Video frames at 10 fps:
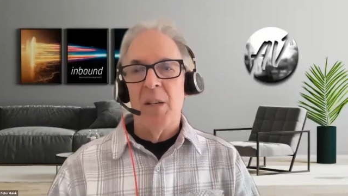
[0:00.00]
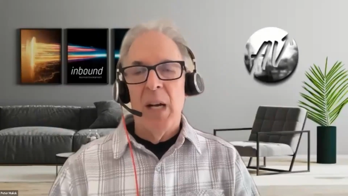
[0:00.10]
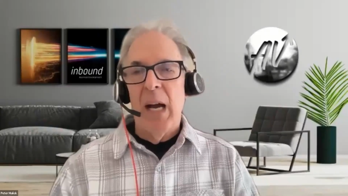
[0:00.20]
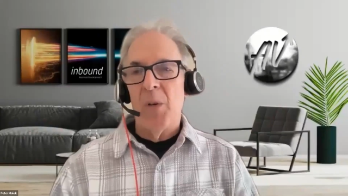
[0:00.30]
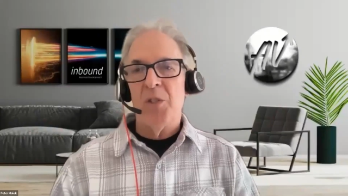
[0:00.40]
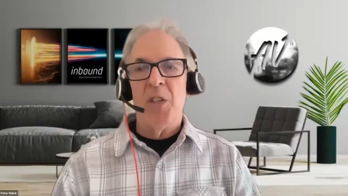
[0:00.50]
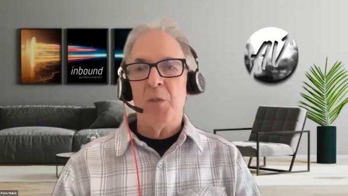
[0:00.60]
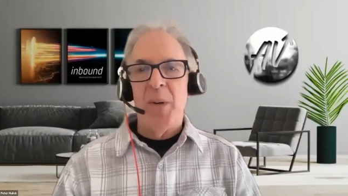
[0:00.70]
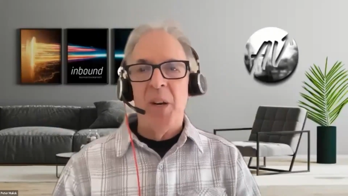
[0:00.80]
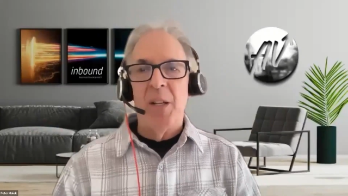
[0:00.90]
How was your
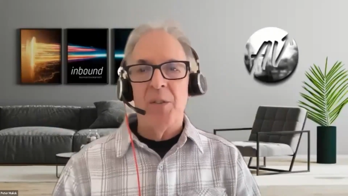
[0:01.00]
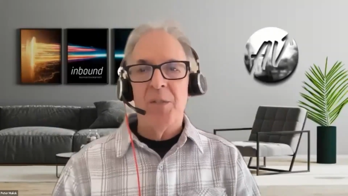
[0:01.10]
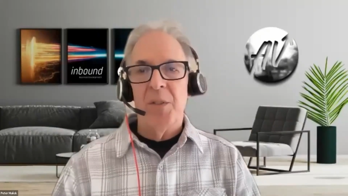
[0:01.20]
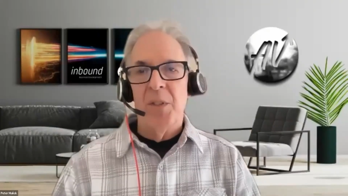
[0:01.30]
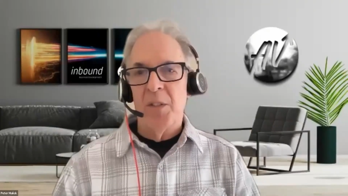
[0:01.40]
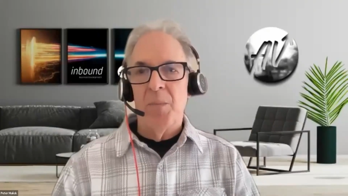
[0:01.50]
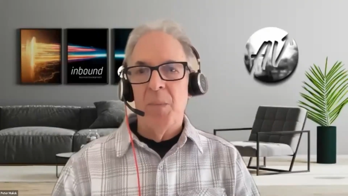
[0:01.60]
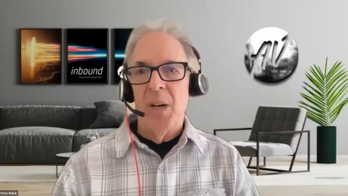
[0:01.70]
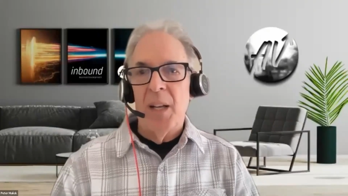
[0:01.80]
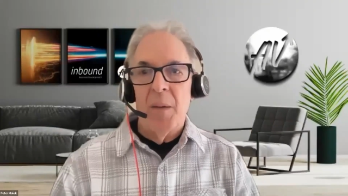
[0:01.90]
experience
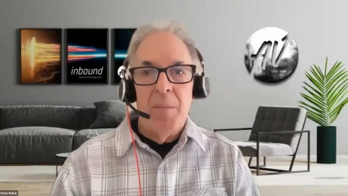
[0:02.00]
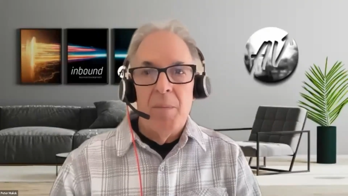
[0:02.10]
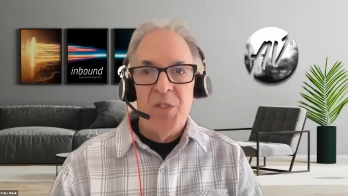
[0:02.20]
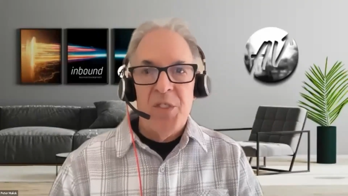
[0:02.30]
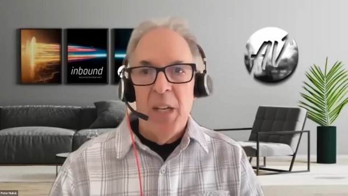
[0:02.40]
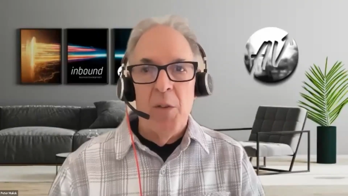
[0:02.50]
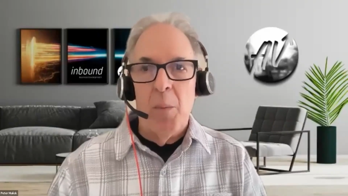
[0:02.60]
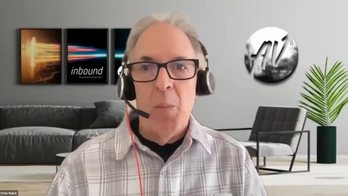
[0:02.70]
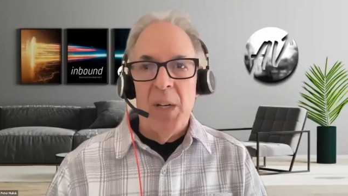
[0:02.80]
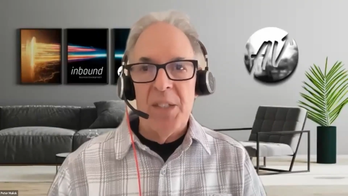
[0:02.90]
on a scale from
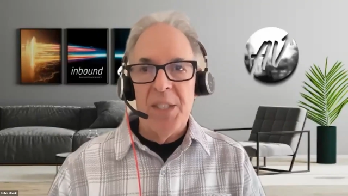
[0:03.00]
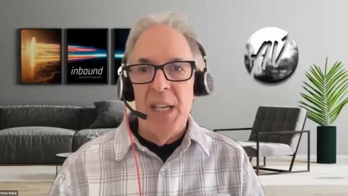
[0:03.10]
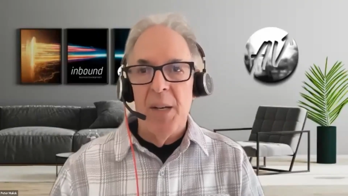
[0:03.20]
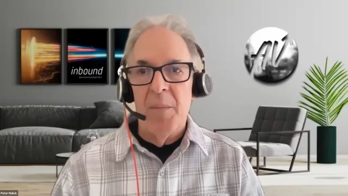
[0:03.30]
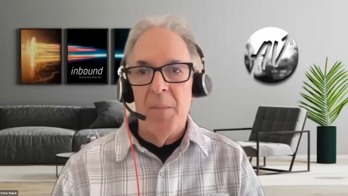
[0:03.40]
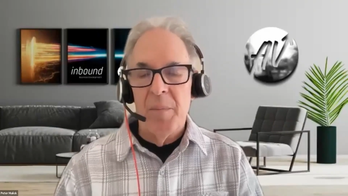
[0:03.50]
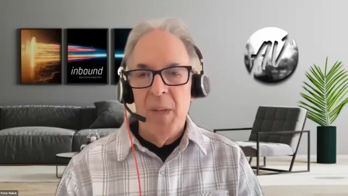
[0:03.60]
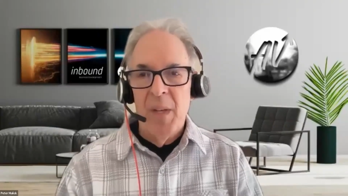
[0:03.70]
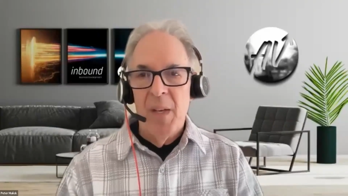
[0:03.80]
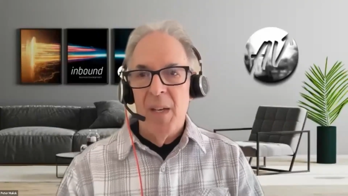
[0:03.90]
1 to 10?
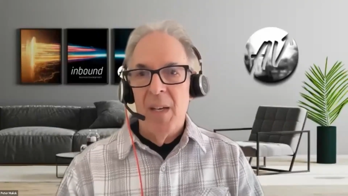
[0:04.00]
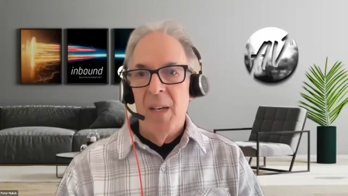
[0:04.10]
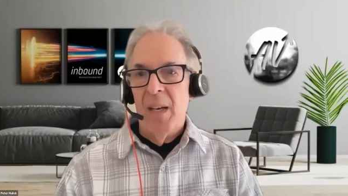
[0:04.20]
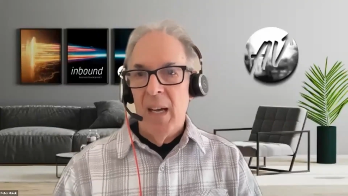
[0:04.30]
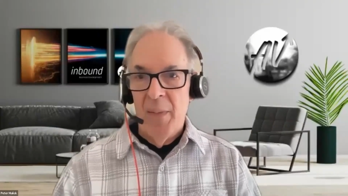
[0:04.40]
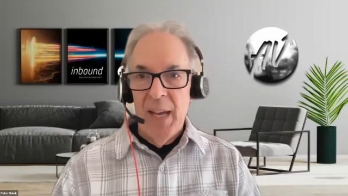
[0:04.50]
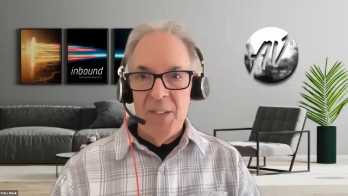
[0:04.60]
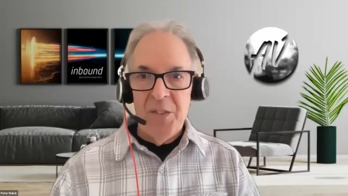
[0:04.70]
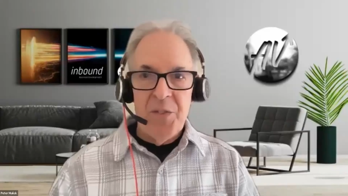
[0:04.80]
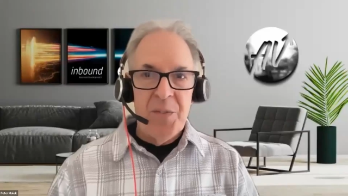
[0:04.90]
And
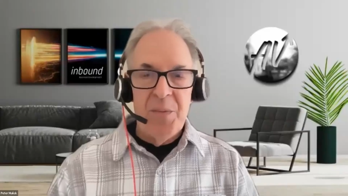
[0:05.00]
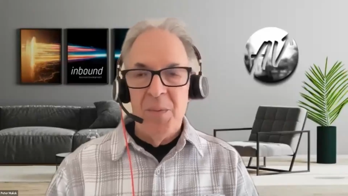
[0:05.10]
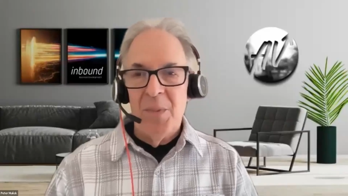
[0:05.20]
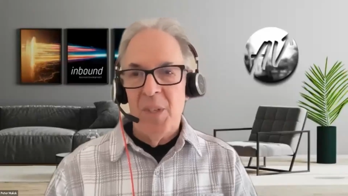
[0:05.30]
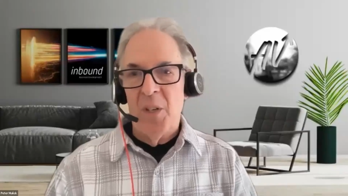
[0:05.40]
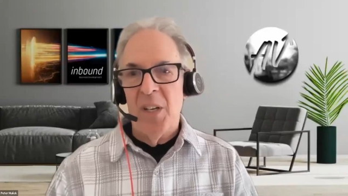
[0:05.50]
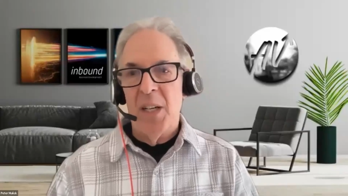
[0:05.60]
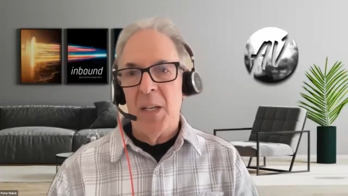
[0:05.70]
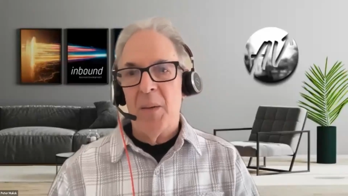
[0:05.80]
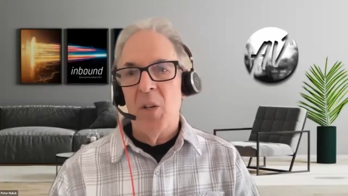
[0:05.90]
that's, going to
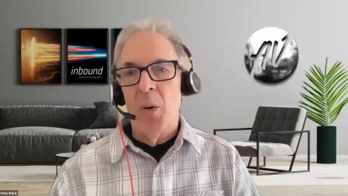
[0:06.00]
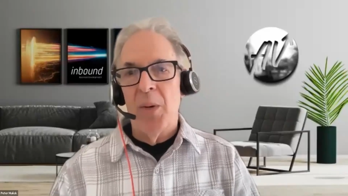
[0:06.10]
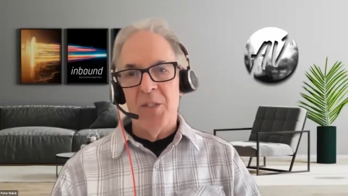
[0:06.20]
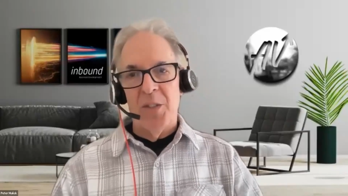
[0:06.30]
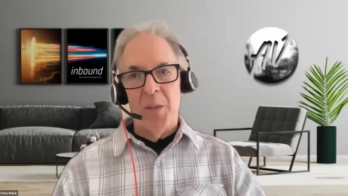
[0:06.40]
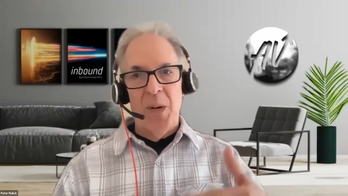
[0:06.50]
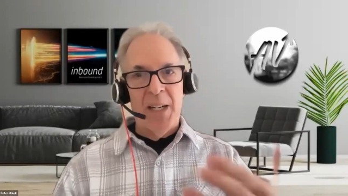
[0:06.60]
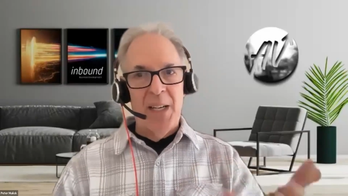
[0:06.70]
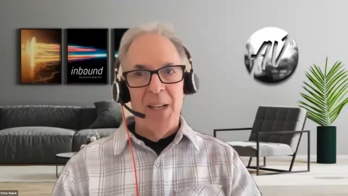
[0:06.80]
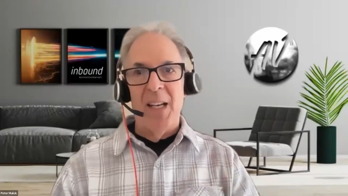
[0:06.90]
go into the
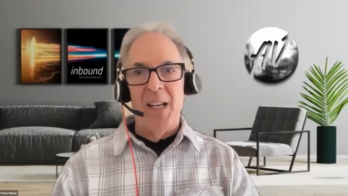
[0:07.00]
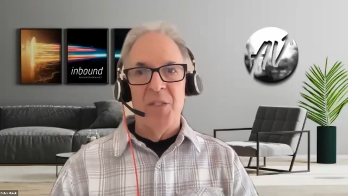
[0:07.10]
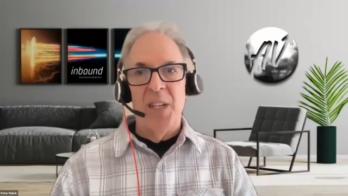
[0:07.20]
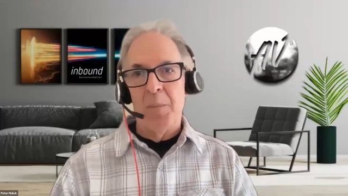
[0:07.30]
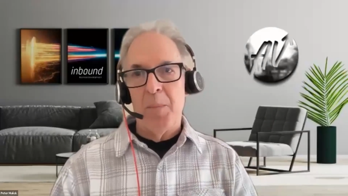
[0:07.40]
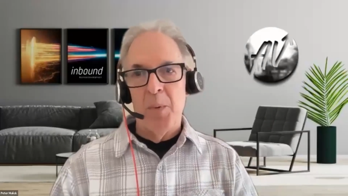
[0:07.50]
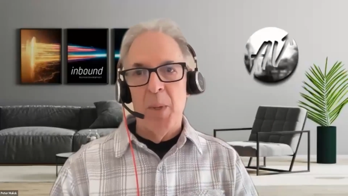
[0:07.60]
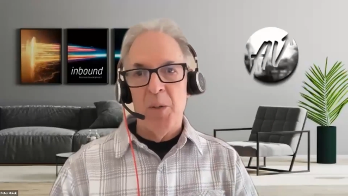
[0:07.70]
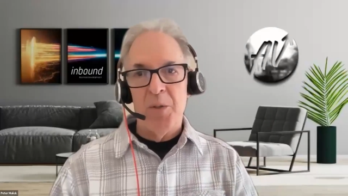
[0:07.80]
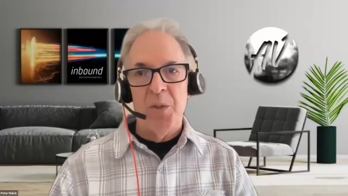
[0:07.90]
record as a Net
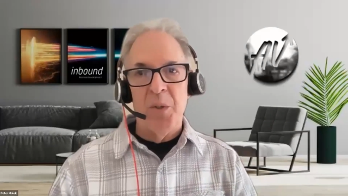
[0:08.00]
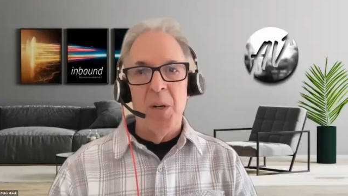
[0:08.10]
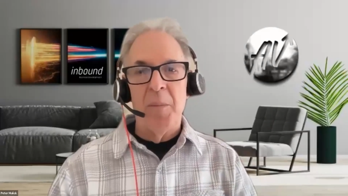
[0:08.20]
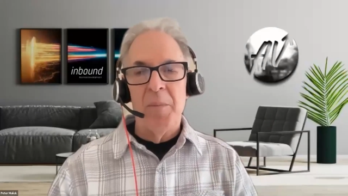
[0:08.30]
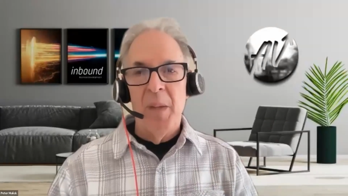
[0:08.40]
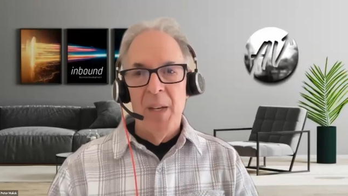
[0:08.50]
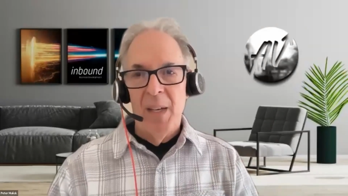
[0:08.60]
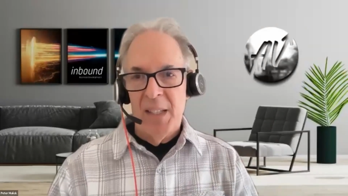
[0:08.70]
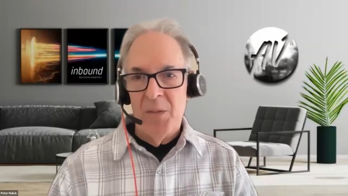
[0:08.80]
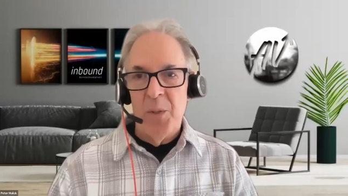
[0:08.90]
Promoter Score.
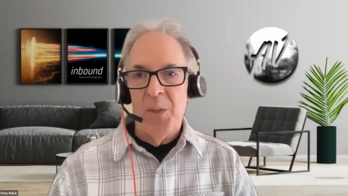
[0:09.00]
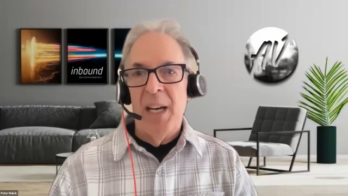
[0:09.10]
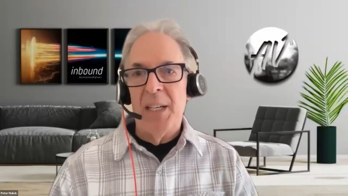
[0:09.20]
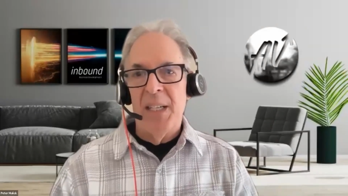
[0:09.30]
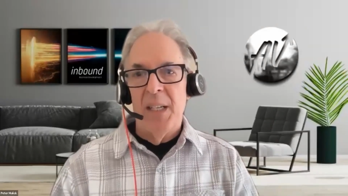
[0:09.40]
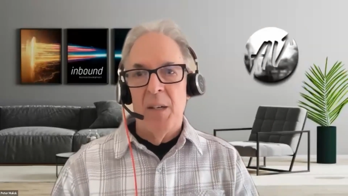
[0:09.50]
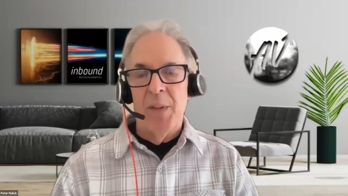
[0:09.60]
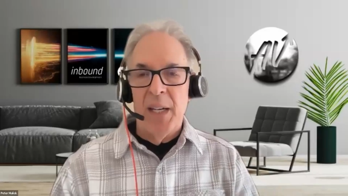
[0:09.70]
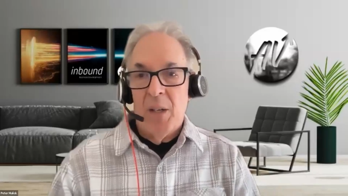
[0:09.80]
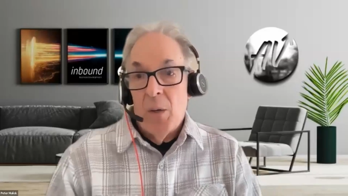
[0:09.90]
Gives you an idea of
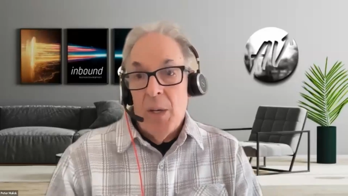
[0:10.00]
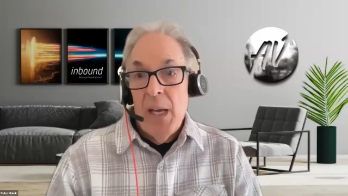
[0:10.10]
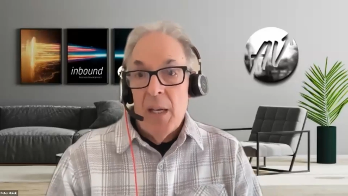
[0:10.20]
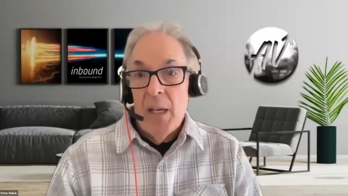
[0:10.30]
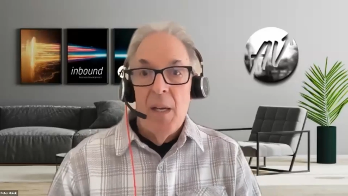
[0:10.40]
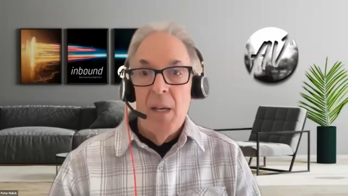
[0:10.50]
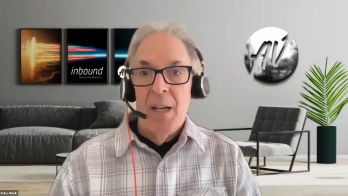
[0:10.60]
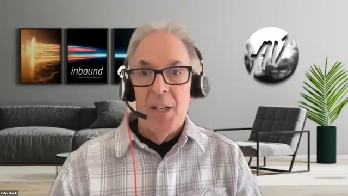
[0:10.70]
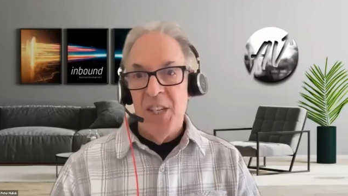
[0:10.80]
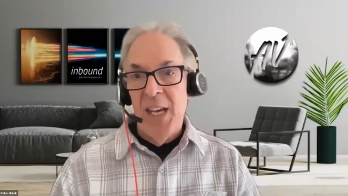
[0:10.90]
okay, a
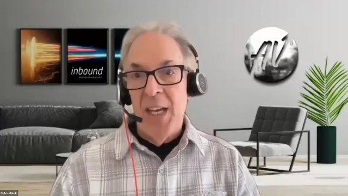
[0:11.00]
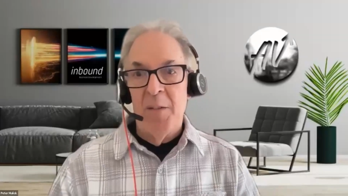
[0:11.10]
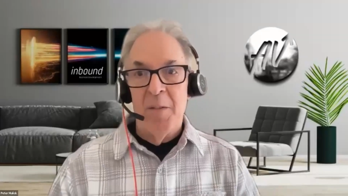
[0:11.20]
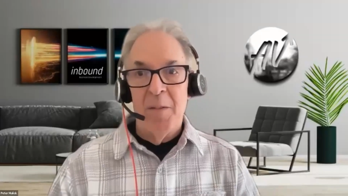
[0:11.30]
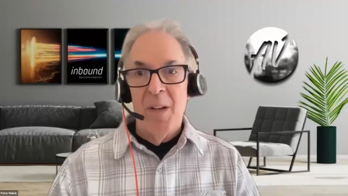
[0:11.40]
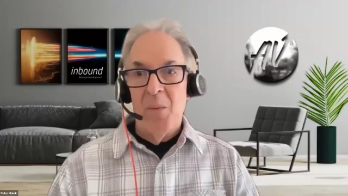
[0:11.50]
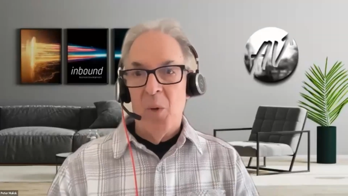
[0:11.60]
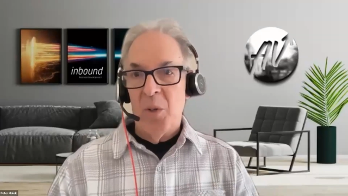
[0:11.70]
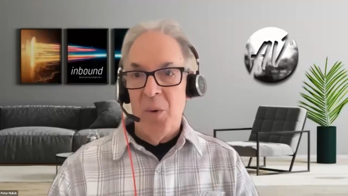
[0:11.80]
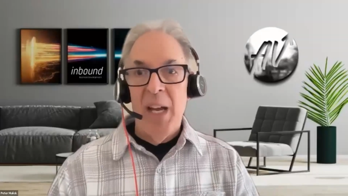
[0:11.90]
10. Well,
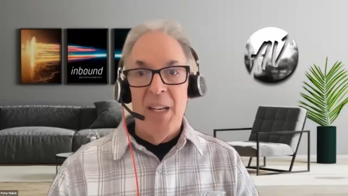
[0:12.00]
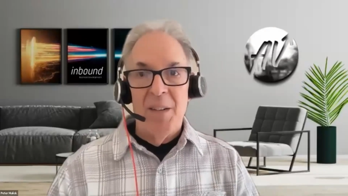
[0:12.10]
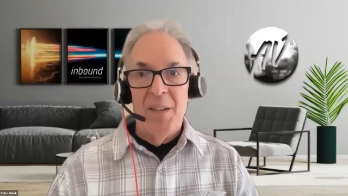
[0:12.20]
great.